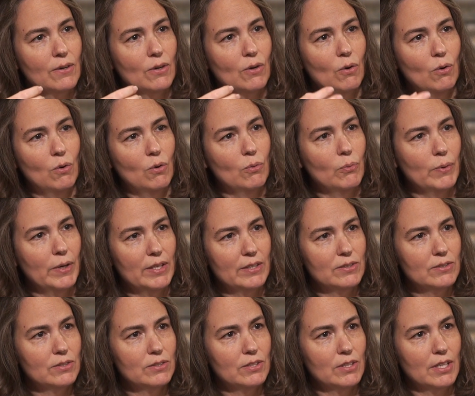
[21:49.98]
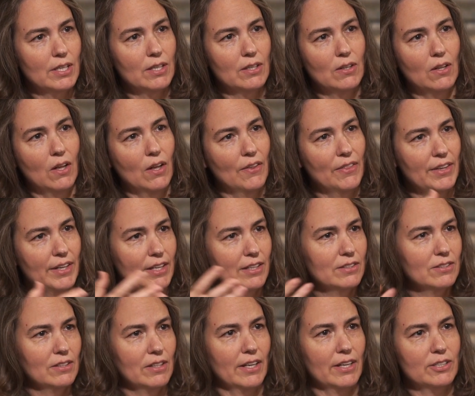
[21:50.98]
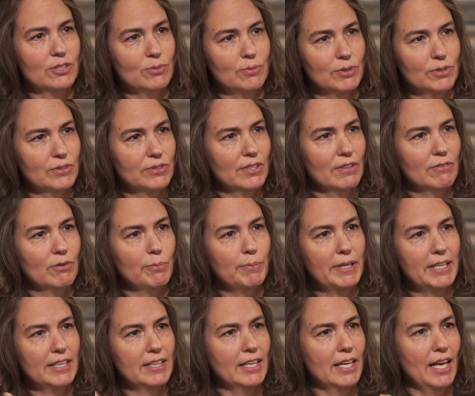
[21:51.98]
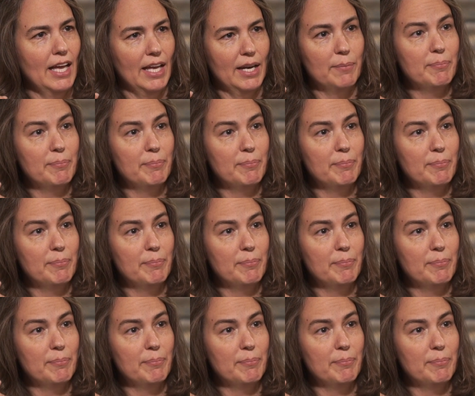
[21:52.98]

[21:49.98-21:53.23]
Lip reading: goal was to kill all the intellectuals, everybody that had